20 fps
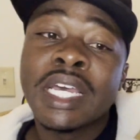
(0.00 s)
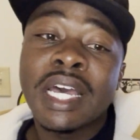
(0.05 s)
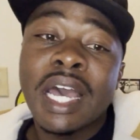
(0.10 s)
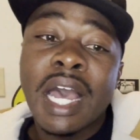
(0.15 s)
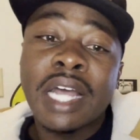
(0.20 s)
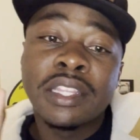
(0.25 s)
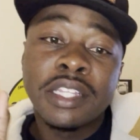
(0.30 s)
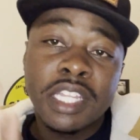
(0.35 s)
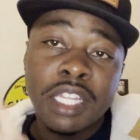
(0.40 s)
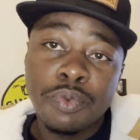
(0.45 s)

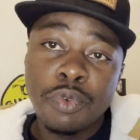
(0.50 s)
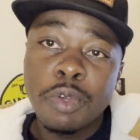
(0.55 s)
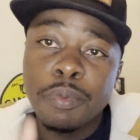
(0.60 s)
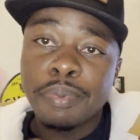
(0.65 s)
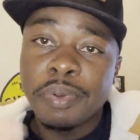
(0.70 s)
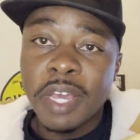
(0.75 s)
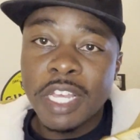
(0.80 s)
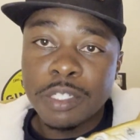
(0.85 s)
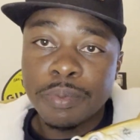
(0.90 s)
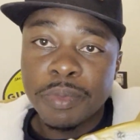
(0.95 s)
Another
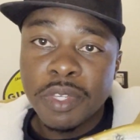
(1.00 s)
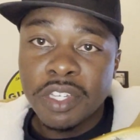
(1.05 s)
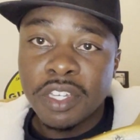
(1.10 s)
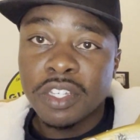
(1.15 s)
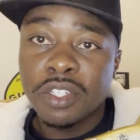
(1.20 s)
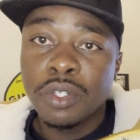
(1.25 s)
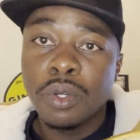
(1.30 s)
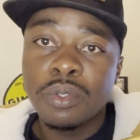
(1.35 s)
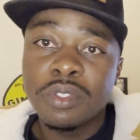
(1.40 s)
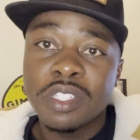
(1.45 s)
replacement you can
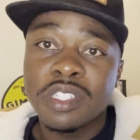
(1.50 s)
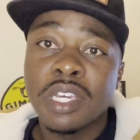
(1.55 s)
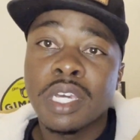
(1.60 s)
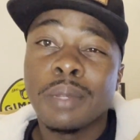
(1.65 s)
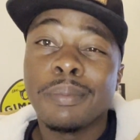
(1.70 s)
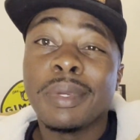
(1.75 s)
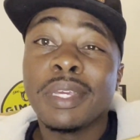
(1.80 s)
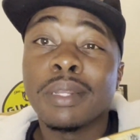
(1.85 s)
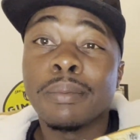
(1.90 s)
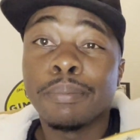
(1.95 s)
use is going to
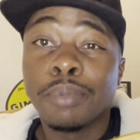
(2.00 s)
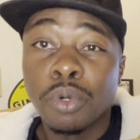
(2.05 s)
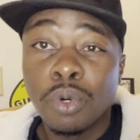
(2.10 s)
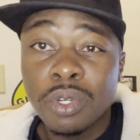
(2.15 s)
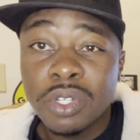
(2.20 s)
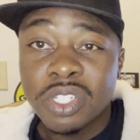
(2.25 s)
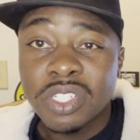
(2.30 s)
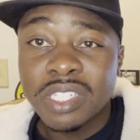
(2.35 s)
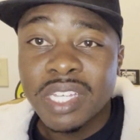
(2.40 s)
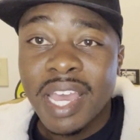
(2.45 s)
be the bull
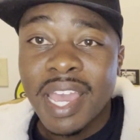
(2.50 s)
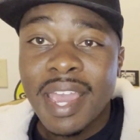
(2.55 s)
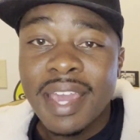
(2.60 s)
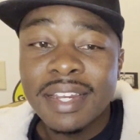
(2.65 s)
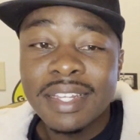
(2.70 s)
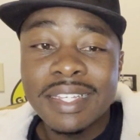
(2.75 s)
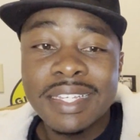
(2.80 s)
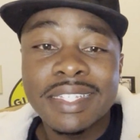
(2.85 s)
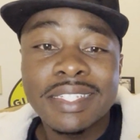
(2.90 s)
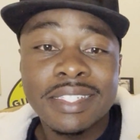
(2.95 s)
shad.
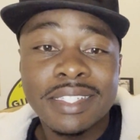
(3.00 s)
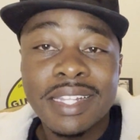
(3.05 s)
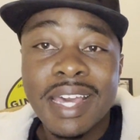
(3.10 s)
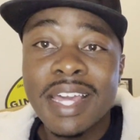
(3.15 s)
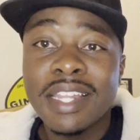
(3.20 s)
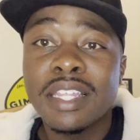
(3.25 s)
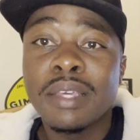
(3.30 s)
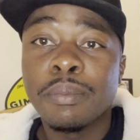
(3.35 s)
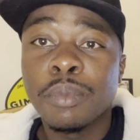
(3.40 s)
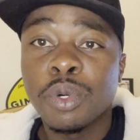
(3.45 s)
It's
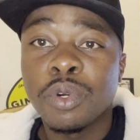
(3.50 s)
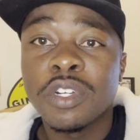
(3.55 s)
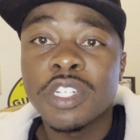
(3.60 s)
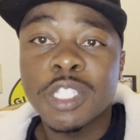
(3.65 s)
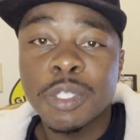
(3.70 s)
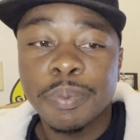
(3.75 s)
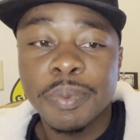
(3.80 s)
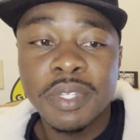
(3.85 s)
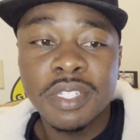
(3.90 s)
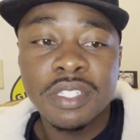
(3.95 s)
slightly more
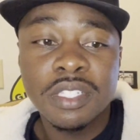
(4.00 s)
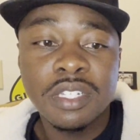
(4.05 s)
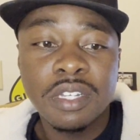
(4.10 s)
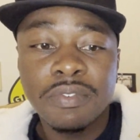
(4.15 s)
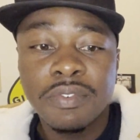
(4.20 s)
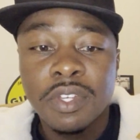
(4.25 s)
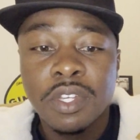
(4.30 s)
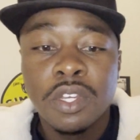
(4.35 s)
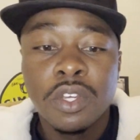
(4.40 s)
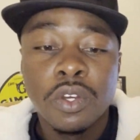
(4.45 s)
expensive.
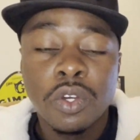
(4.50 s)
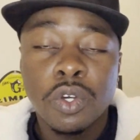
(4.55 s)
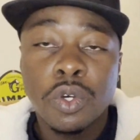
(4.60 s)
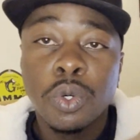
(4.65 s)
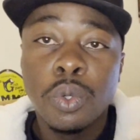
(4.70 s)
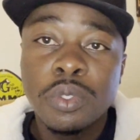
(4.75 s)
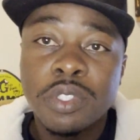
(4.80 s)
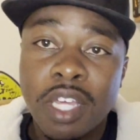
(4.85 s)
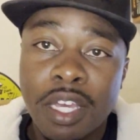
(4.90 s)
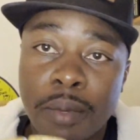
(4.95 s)

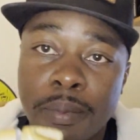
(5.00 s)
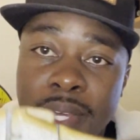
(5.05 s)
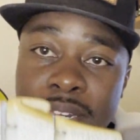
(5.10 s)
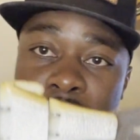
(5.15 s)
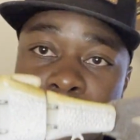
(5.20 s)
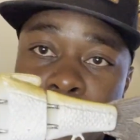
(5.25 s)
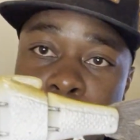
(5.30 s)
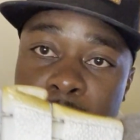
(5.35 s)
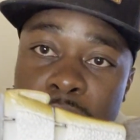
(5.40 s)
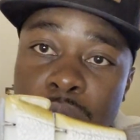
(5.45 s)
Cool thing about the
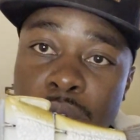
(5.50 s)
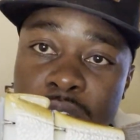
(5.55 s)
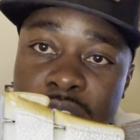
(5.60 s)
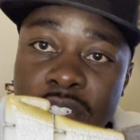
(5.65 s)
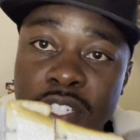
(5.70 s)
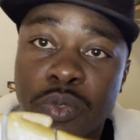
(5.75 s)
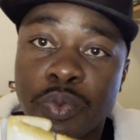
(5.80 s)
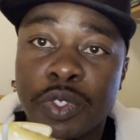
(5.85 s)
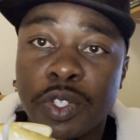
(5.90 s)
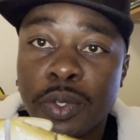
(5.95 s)
Limit Lures
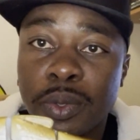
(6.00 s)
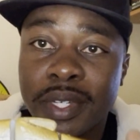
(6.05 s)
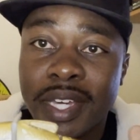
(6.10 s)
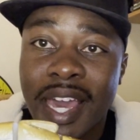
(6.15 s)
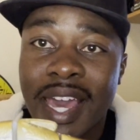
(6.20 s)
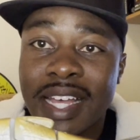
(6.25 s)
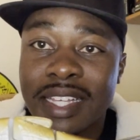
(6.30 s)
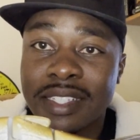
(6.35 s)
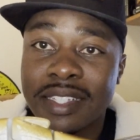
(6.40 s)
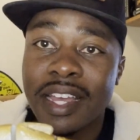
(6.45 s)
is when you
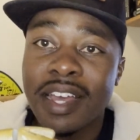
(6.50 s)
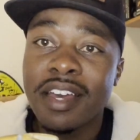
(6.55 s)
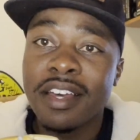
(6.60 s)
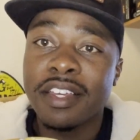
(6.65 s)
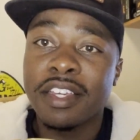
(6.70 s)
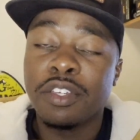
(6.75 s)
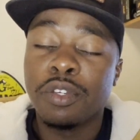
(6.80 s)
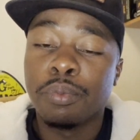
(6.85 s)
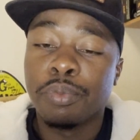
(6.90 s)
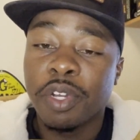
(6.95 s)
cast out
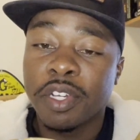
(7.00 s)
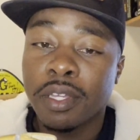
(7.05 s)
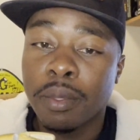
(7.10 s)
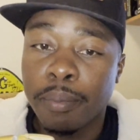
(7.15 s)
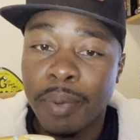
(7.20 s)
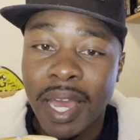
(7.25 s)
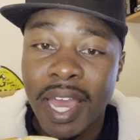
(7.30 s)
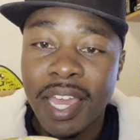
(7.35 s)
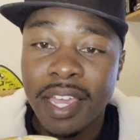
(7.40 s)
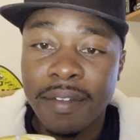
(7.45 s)
and you bring it
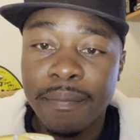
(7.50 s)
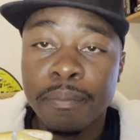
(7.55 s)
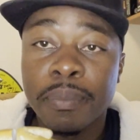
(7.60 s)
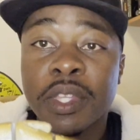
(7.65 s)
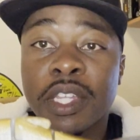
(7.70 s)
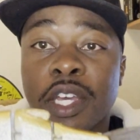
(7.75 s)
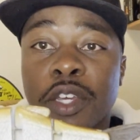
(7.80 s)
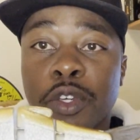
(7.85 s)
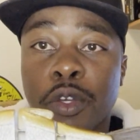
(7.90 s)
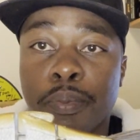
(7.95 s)
back
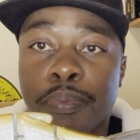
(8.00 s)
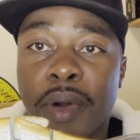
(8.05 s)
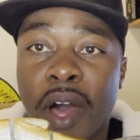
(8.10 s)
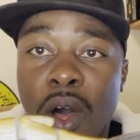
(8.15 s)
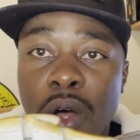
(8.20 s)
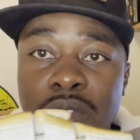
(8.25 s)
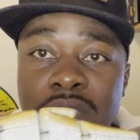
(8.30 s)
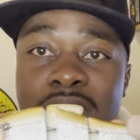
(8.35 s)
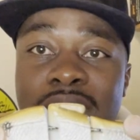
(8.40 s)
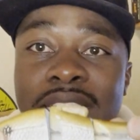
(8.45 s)
and you
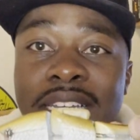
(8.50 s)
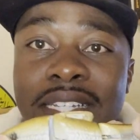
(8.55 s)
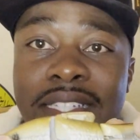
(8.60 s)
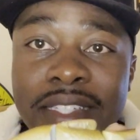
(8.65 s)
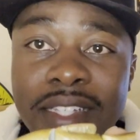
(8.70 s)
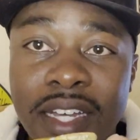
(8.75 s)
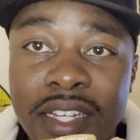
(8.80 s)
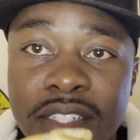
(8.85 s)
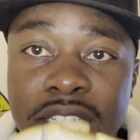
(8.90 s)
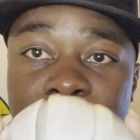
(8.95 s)
pause it, it
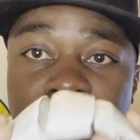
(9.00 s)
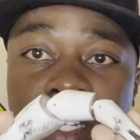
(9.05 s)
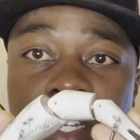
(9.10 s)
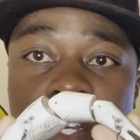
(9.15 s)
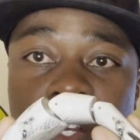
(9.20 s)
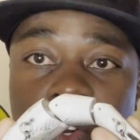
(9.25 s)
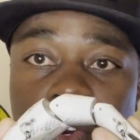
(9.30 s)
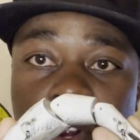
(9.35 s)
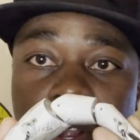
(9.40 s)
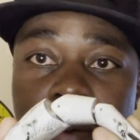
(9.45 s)
doesn't
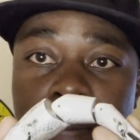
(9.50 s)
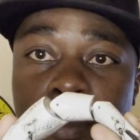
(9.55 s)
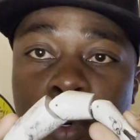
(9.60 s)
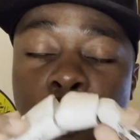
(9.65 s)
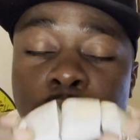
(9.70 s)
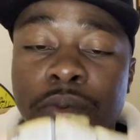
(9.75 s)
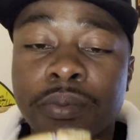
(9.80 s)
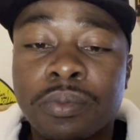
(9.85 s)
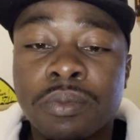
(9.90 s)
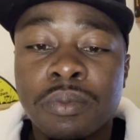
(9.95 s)

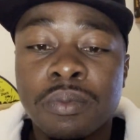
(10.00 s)
crumble.